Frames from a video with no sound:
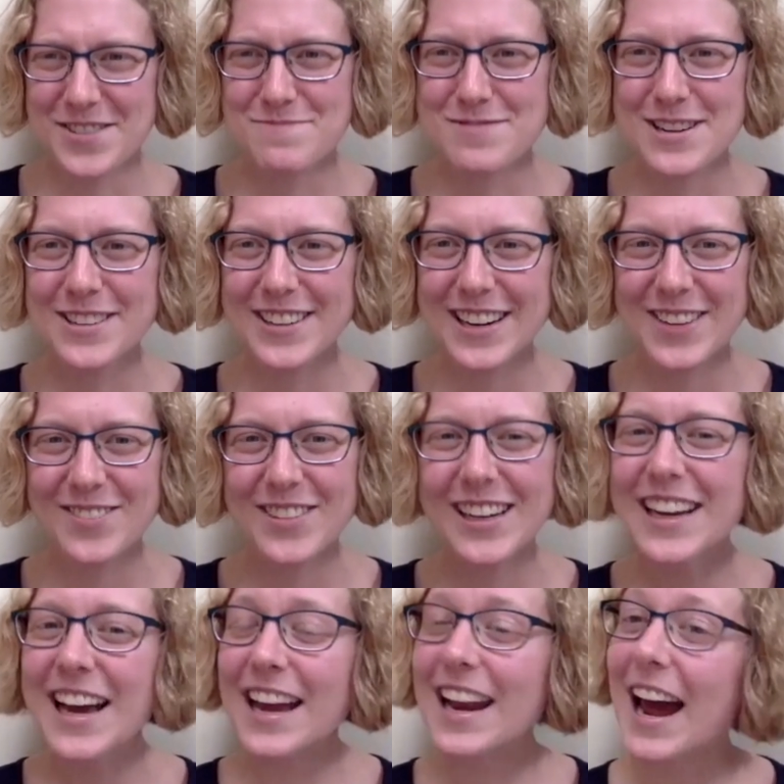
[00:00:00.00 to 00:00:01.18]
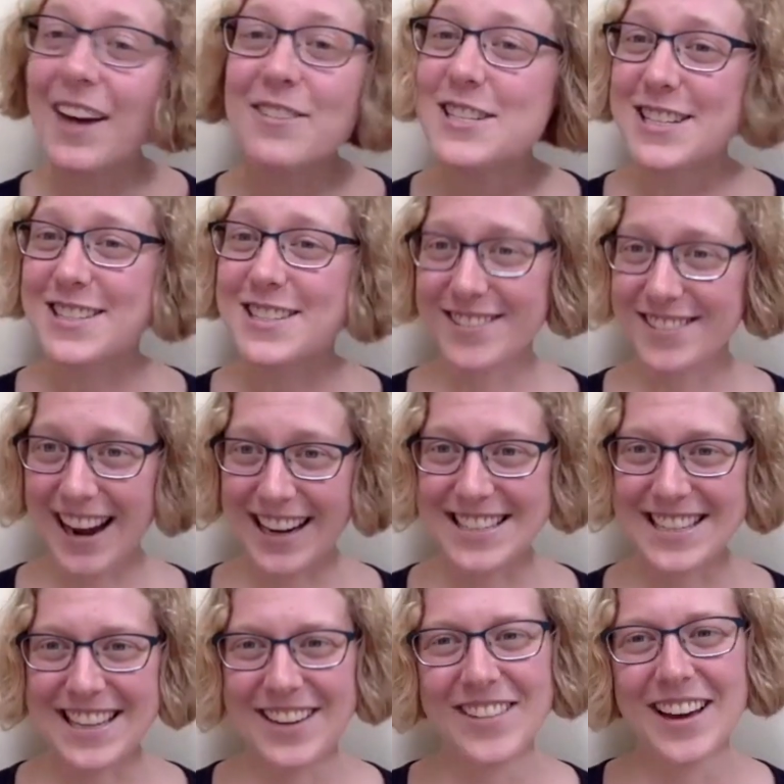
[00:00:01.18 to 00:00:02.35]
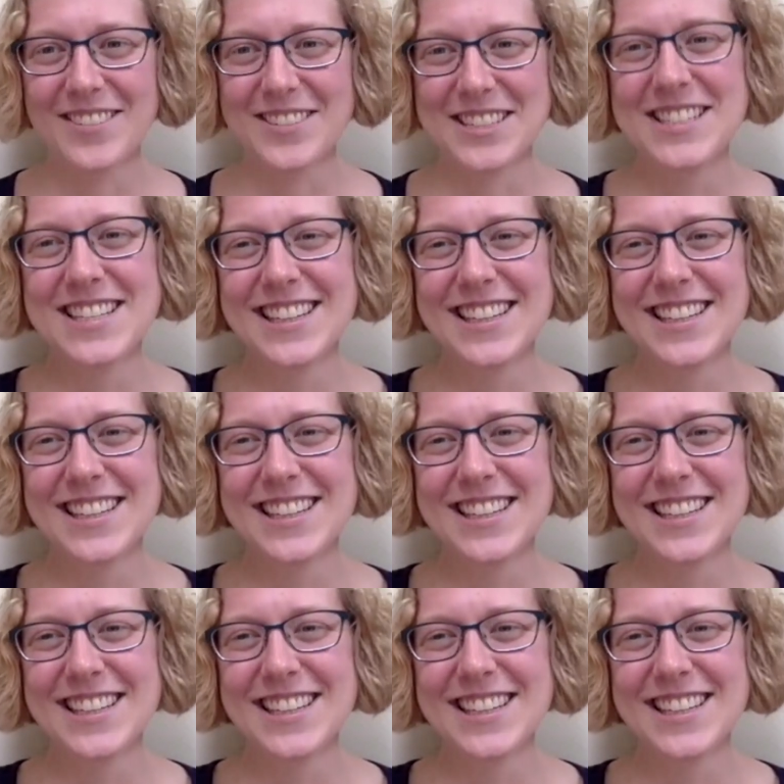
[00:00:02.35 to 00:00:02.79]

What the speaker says: the program, and I would just direct them. That was,